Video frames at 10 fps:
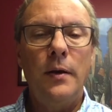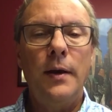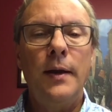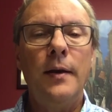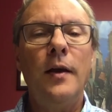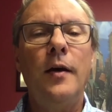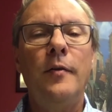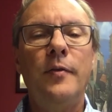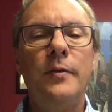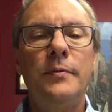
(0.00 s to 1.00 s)
in love.
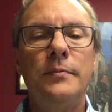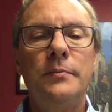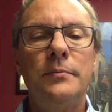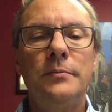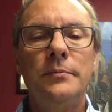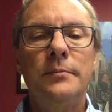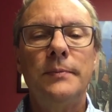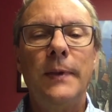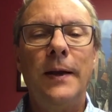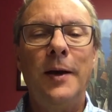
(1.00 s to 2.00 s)

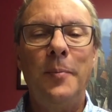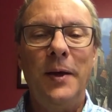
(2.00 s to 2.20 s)
Amen.